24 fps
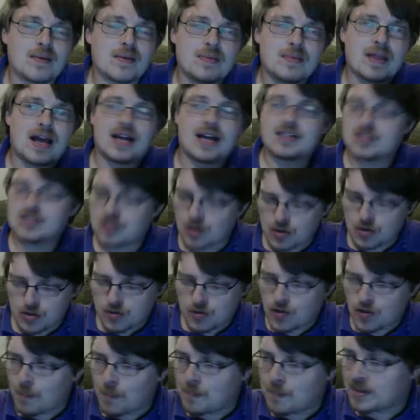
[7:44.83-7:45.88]
And so you've
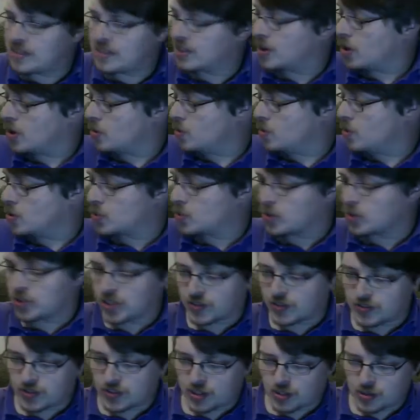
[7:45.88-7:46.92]
got Mythico Wood, which I've
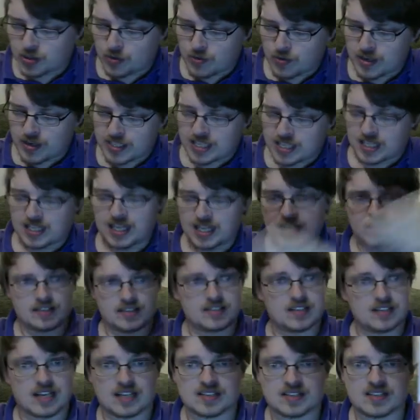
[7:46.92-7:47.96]
shown already. Here's,
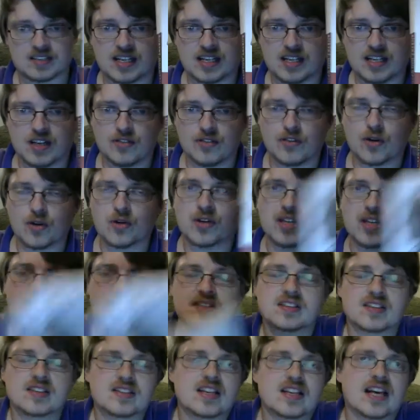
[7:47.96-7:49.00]
as I say, Levondis,
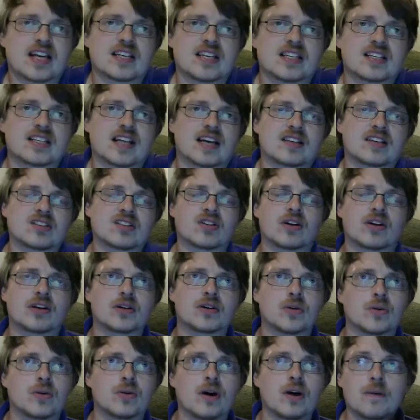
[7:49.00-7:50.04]
the second in that
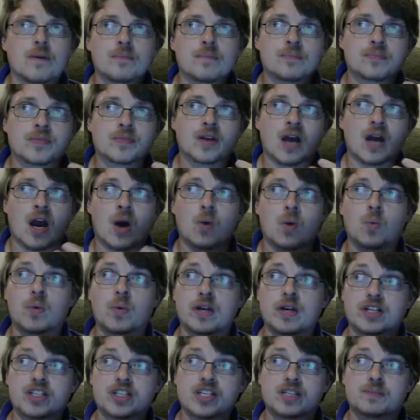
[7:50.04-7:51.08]
cycle,
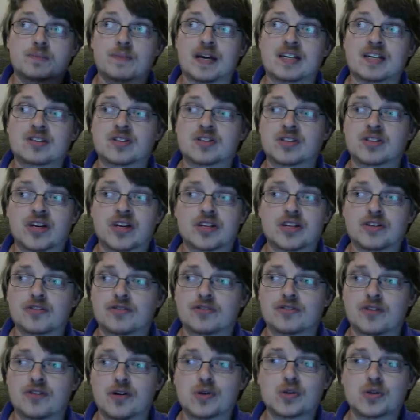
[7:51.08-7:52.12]
which is based on the idea of
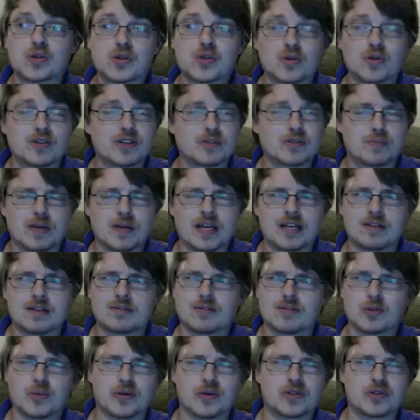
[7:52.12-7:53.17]
folk stories being
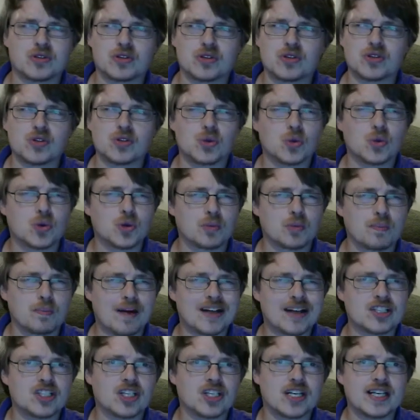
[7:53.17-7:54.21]
almost stored
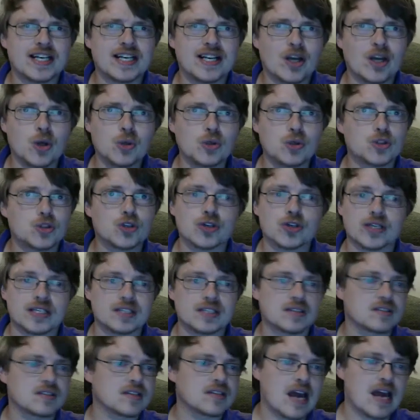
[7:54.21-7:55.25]
magically in oak
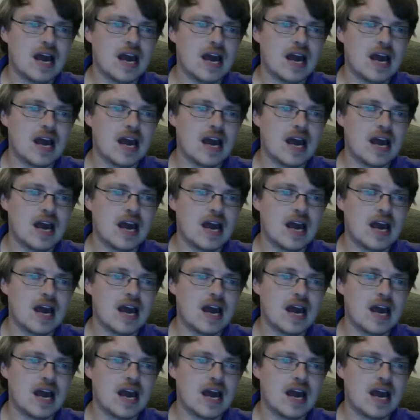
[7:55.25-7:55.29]
trees.